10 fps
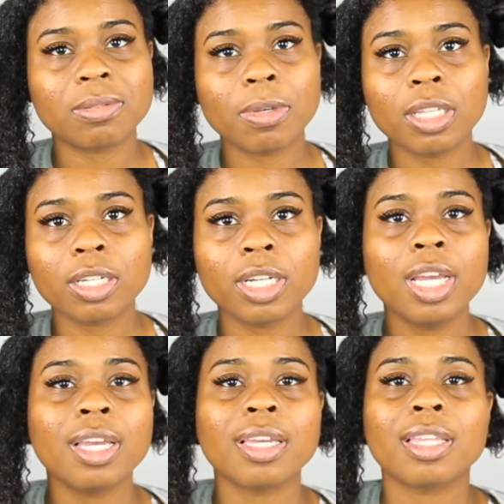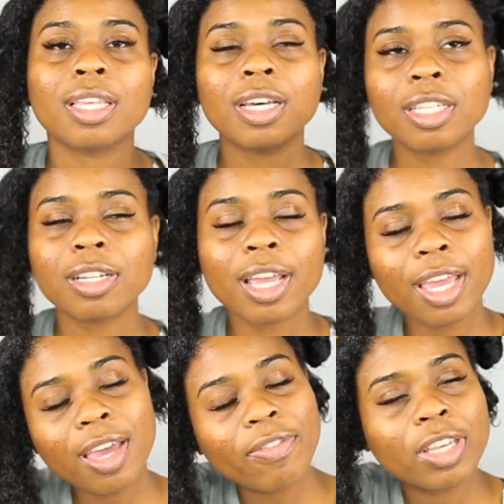Miller, and the other
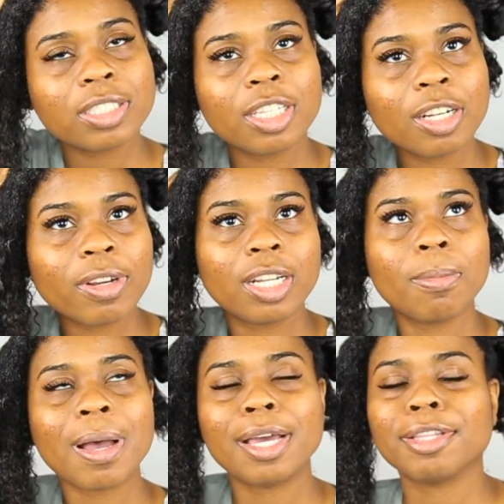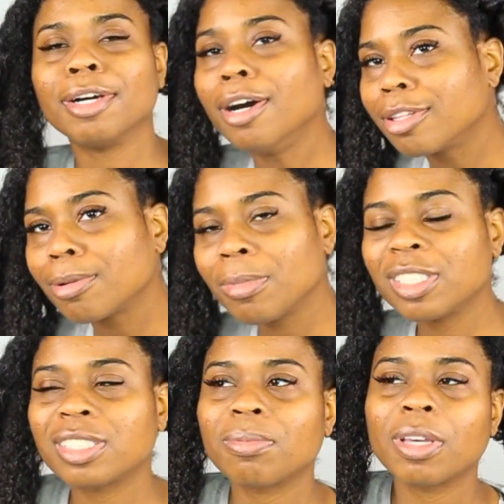half is narrated by the other
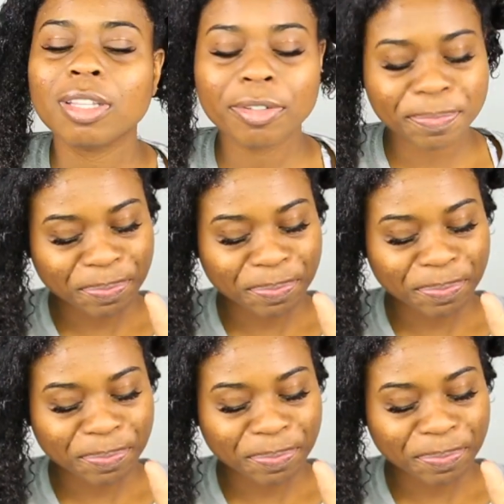Mrs. Miller.